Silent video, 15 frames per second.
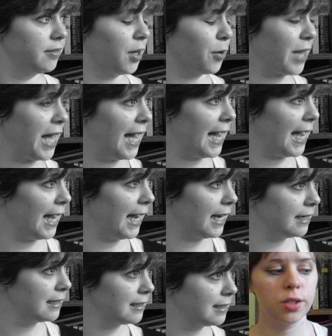
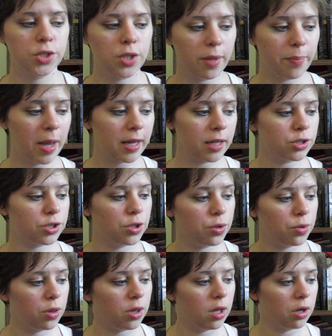okay. So they make it
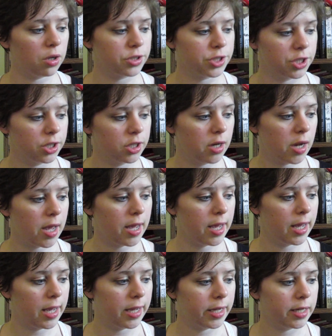to the altar,
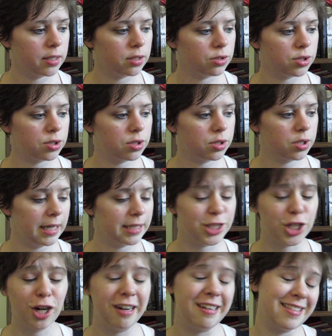and
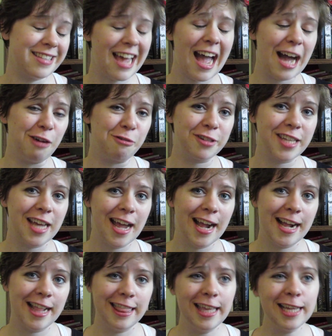turns out
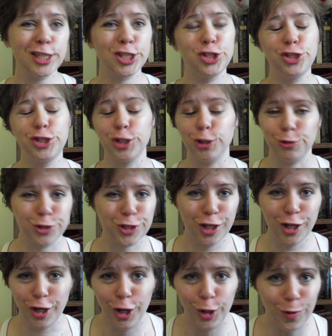this douche
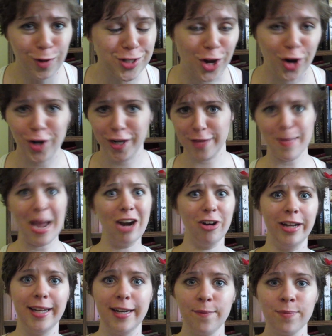canoe is already
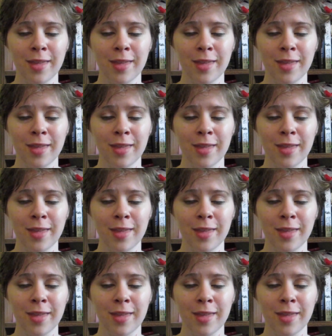married.